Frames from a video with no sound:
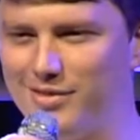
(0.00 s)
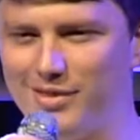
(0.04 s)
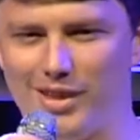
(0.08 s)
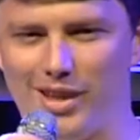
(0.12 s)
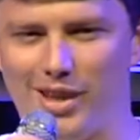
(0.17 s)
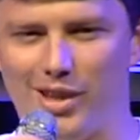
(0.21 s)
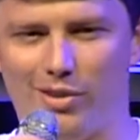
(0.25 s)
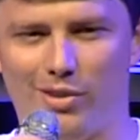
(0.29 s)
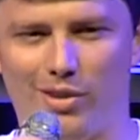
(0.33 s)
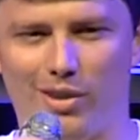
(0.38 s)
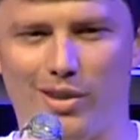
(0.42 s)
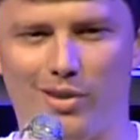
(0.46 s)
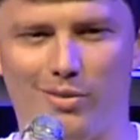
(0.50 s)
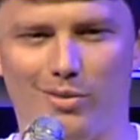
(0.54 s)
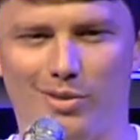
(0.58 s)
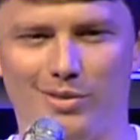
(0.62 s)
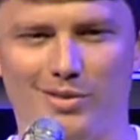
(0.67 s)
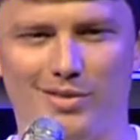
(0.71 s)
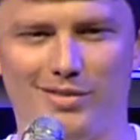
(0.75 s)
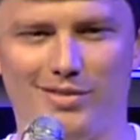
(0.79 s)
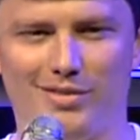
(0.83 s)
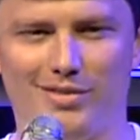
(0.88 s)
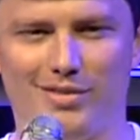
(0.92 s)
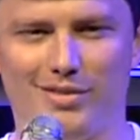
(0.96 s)
i don't know how that
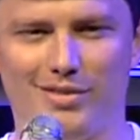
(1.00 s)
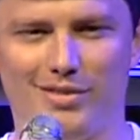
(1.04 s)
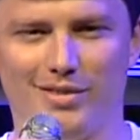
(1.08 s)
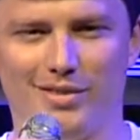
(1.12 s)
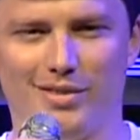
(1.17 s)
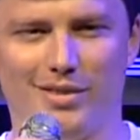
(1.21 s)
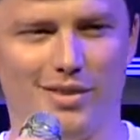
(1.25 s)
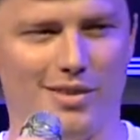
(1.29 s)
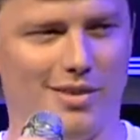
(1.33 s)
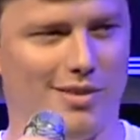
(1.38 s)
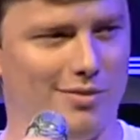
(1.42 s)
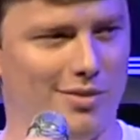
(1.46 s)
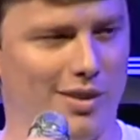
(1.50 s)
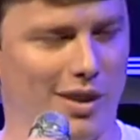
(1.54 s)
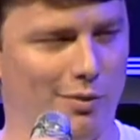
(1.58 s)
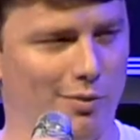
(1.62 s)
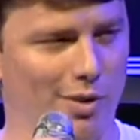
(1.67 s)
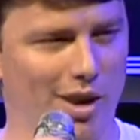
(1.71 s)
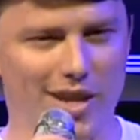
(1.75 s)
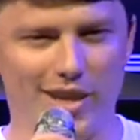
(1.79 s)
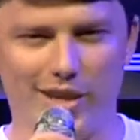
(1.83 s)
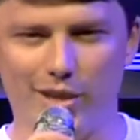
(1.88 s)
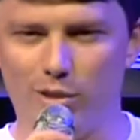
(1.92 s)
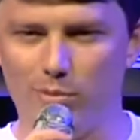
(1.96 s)
like
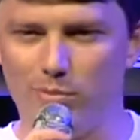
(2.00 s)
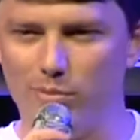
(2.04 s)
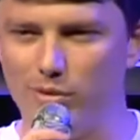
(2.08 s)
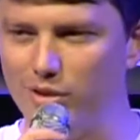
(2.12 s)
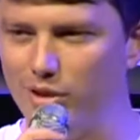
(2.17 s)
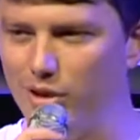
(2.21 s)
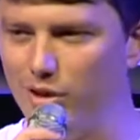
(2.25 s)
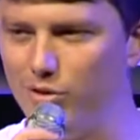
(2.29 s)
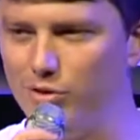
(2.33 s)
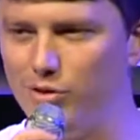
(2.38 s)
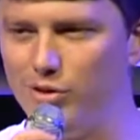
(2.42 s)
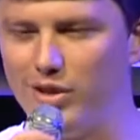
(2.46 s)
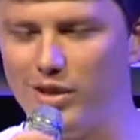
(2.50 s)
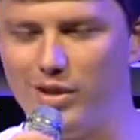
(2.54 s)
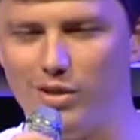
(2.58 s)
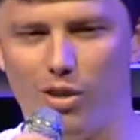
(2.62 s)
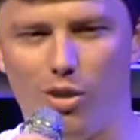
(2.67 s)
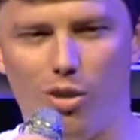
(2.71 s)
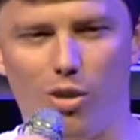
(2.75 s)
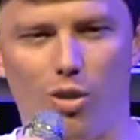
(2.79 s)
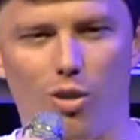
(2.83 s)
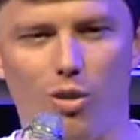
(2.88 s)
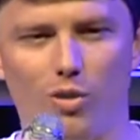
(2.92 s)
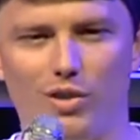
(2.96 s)
right here below you get
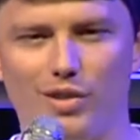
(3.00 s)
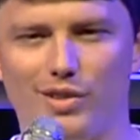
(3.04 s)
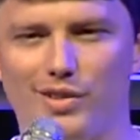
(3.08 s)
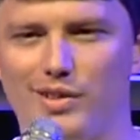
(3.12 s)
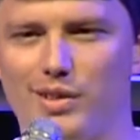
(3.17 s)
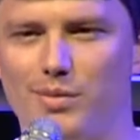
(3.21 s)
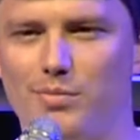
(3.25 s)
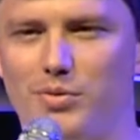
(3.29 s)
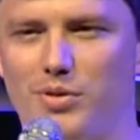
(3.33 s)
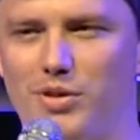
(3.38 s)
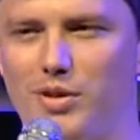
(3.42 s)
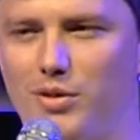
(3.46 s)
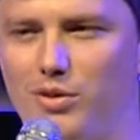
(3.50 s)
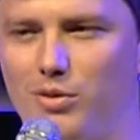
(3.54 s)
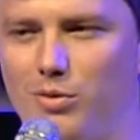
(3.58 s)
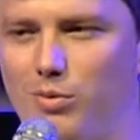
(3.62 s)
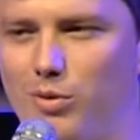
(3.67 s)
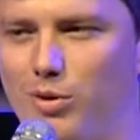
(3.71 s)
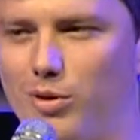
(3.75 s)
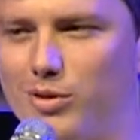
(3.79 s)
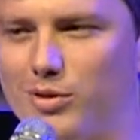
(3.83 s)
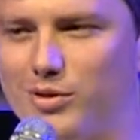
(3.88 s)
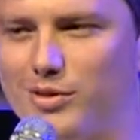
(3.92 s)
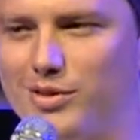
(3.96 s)
all the sympathy in the
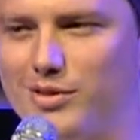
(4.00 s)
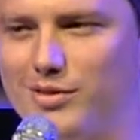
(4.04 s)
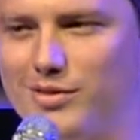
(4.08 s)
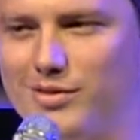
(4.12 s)
world